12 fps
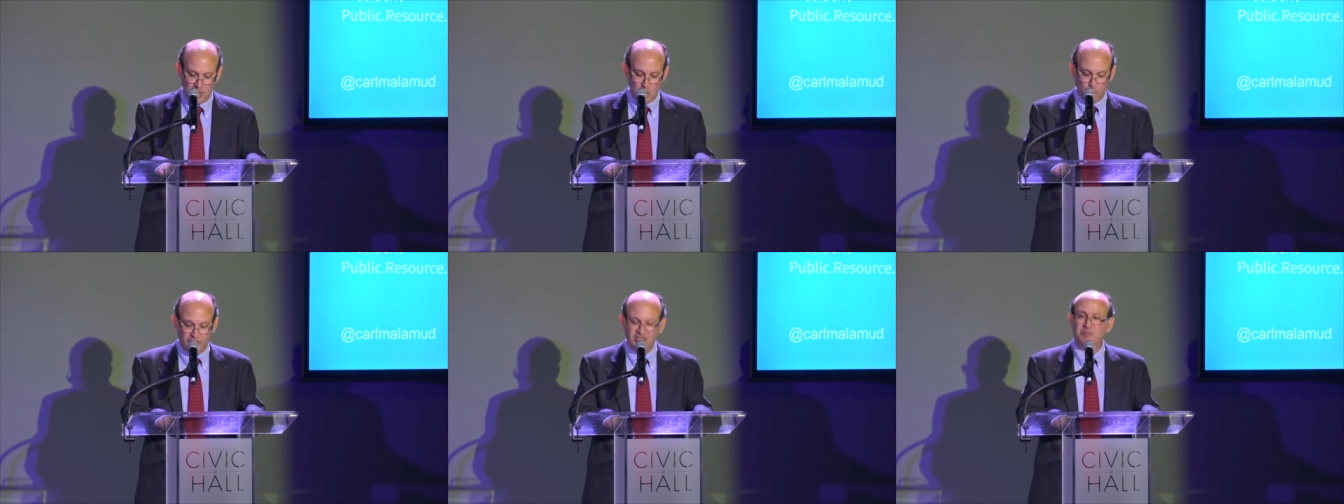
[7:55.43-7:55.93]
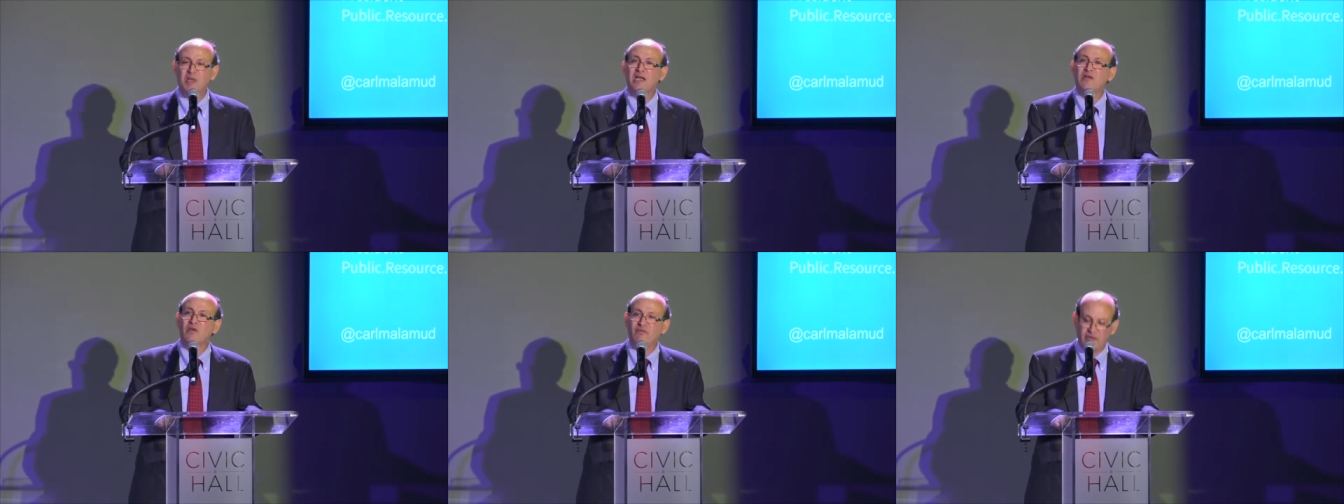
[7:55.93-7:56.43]
we speak
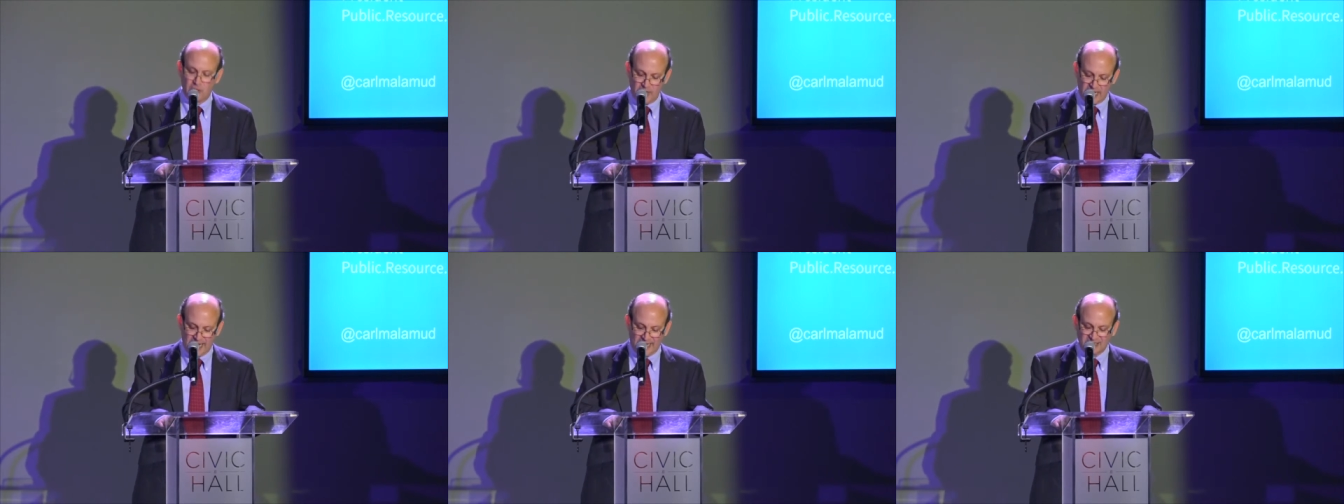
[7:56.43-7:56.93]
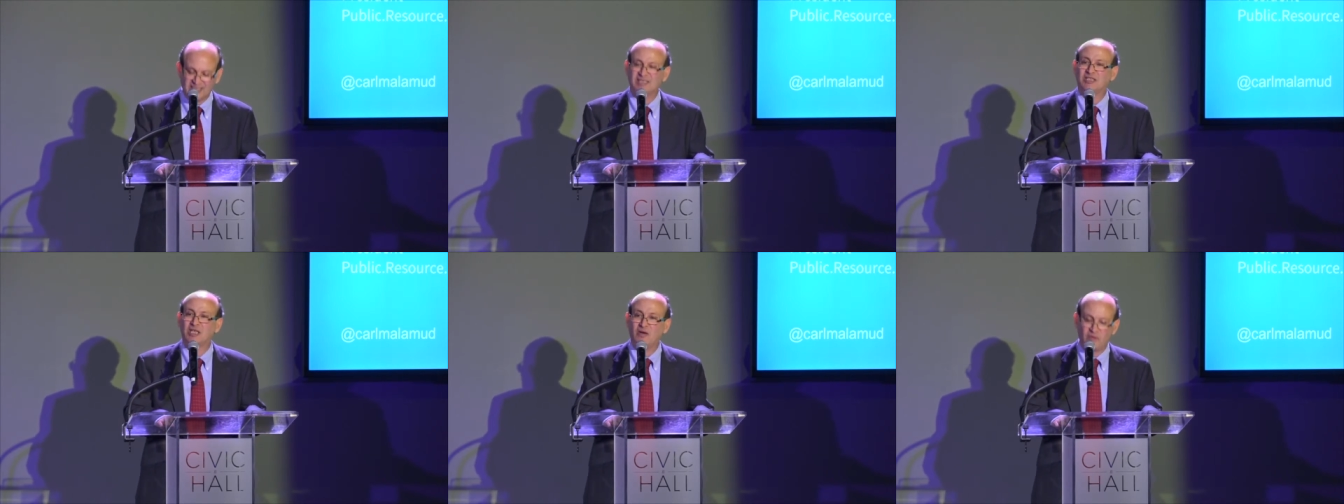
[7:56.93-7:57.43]
of the very
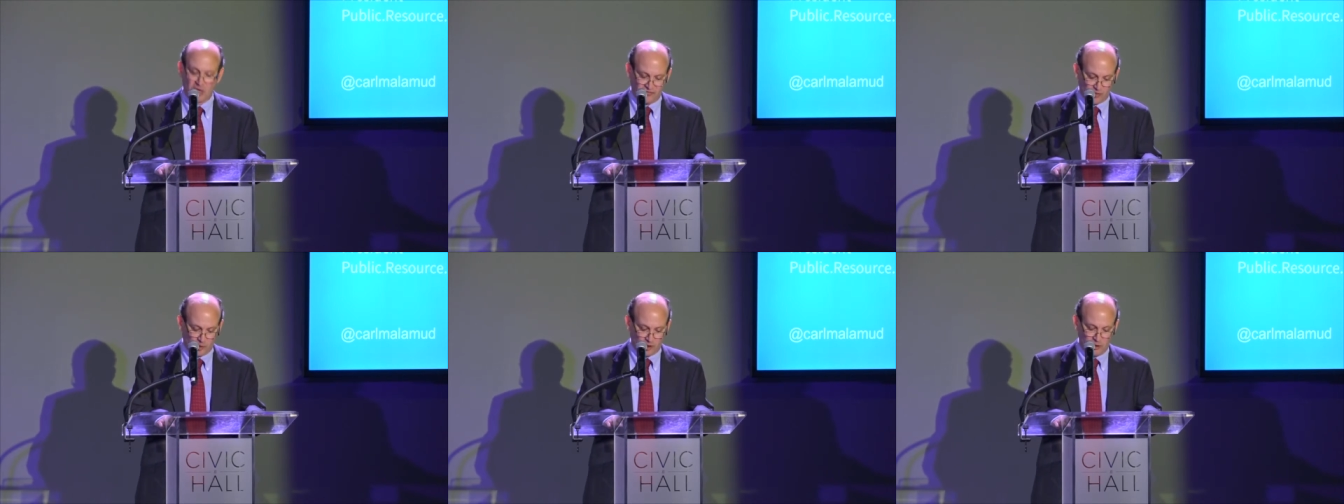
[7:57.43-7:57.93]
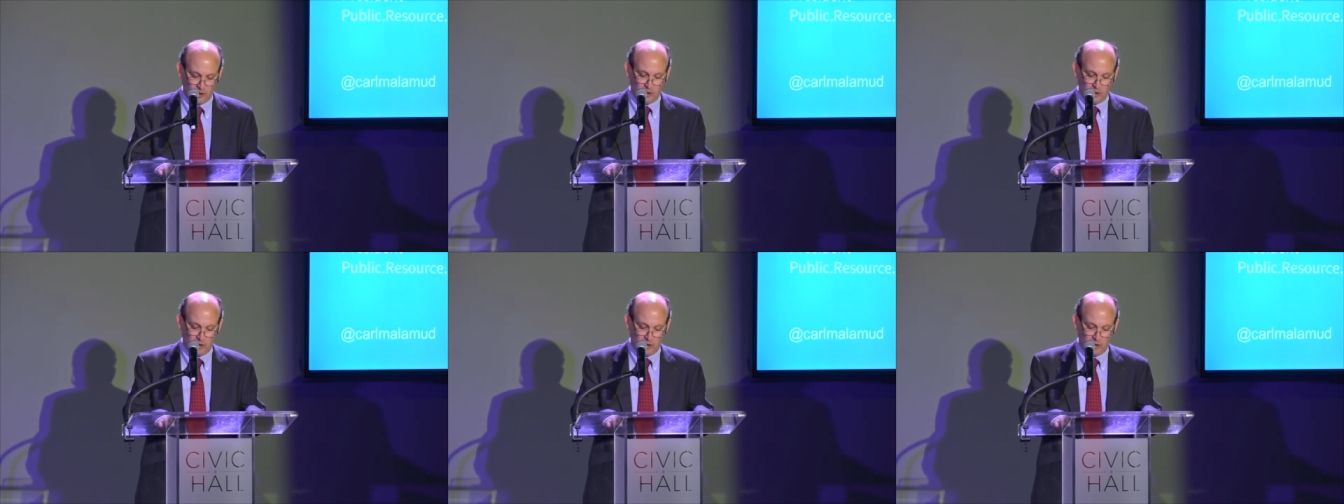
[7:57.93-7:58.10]
essence of government,